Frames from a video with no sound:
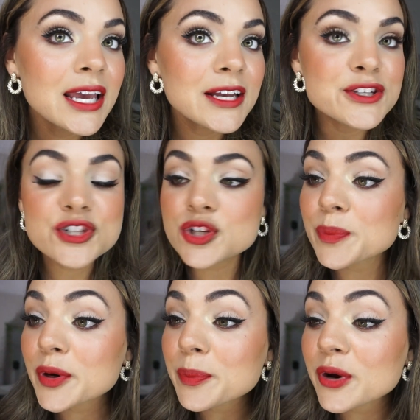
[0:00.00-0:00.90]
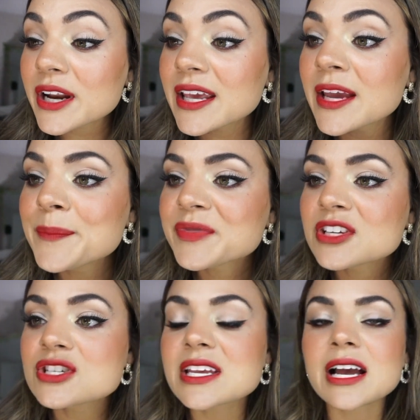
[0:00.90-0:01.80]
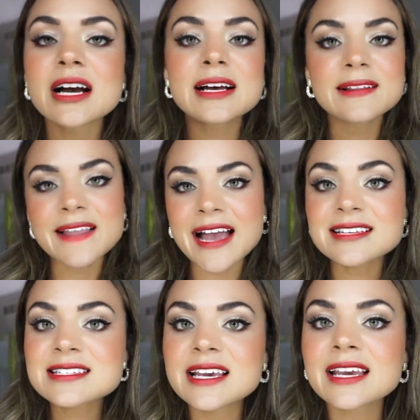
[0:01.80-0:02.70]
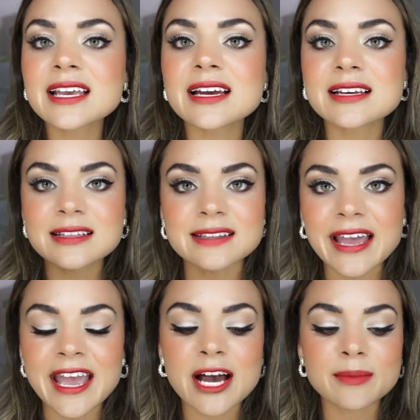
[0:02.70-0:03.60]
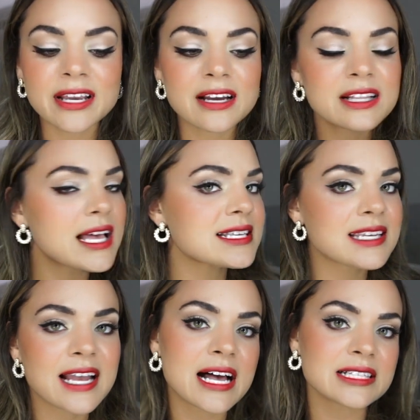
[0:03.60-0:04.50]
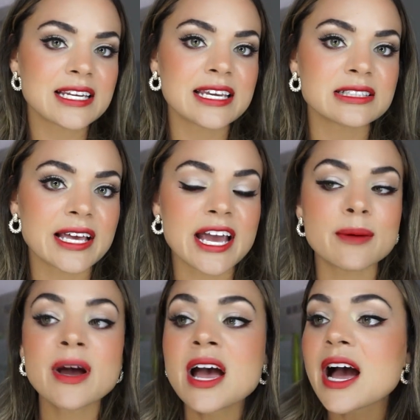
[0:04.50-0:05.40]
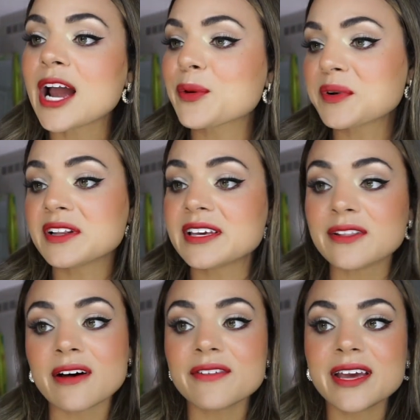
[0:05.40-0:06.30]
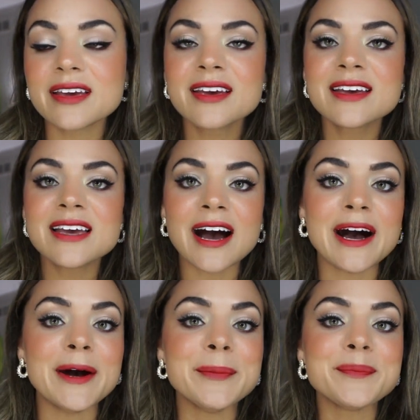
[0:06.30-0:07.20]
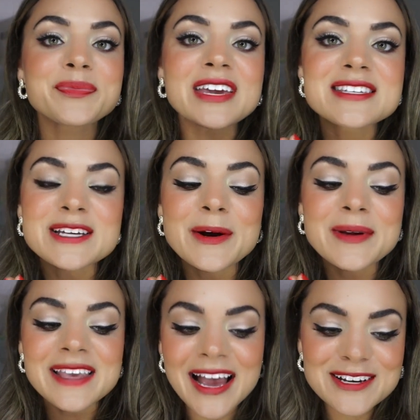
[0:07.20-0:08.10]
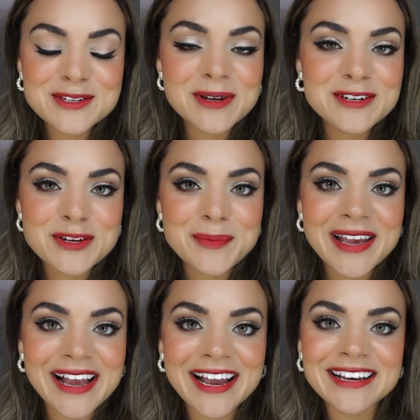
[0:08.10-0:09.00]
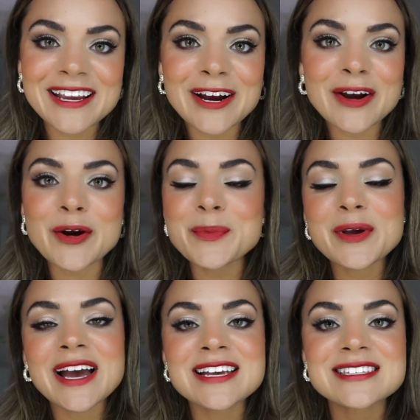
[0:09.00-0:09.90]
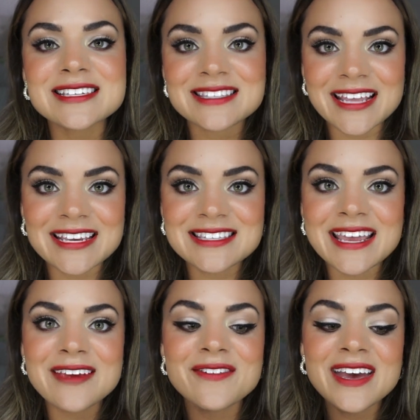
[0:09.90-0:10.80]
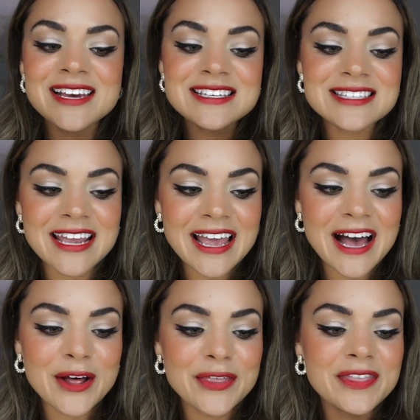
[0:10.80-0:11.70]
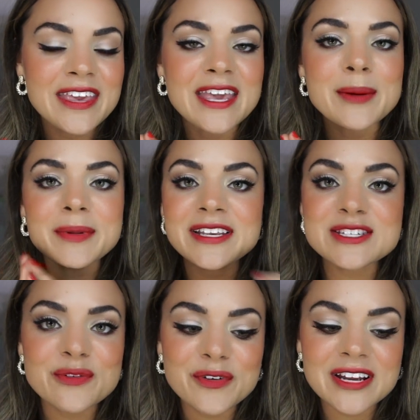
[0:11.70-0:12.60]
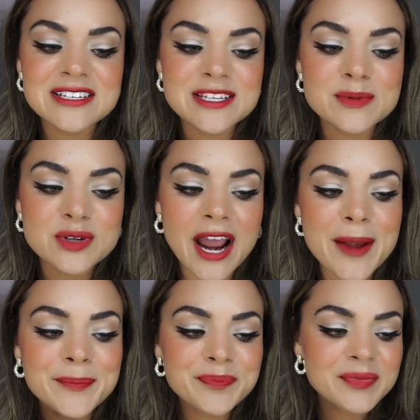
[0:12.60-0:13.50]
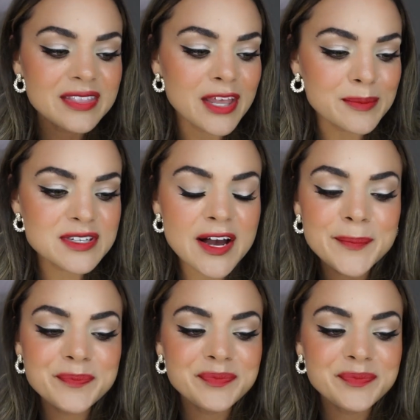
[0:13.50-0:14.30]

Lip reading: It's super pretty, just like a classic glam, like a classic holiday glam. I really love it. So yeah, I just want to jump back on here. I hope you guys stay safe, stay healthy. Please don't forget to subscribe, thumbs up,